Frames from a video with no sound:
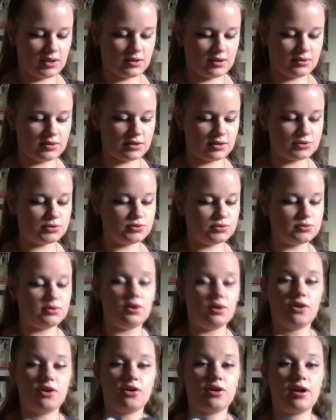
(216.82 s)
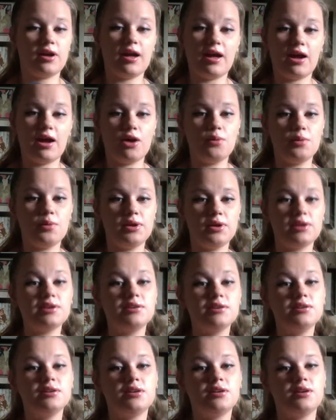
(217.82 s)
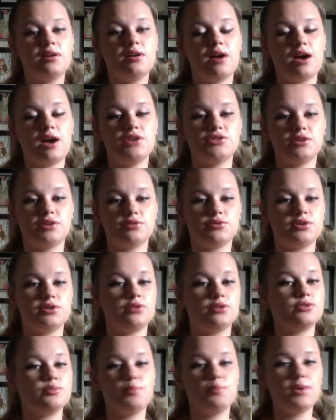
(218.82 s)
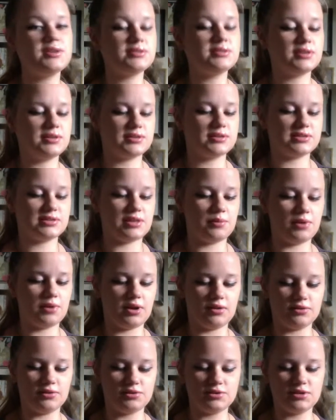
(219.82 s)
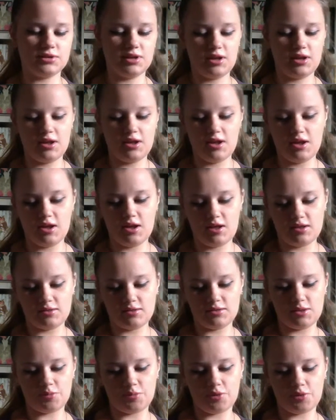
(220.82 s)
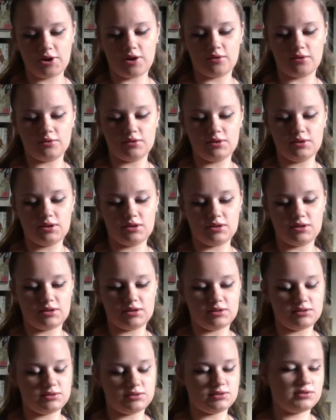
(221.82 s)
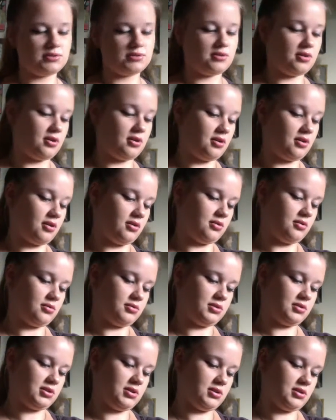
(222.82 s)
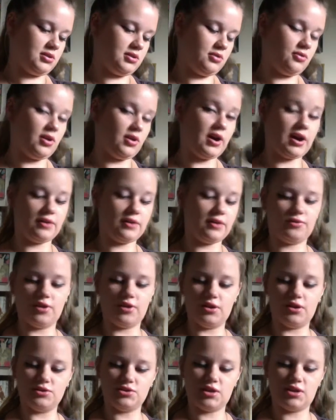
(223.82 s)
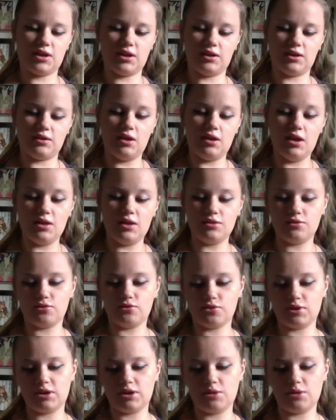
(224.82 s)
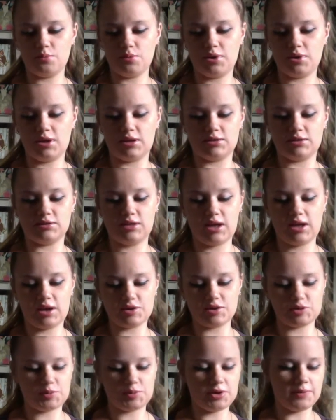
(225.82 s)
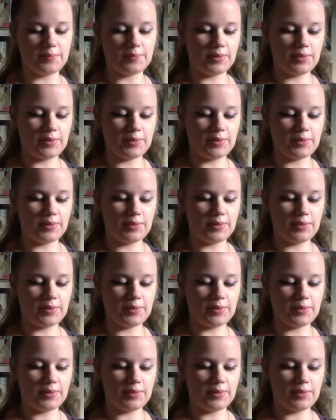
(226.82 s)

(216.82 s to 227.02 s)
Next are almay eyeshadow singles, basically in the same colors. The brown is called Hot Fudge, and the cream is Cashmere.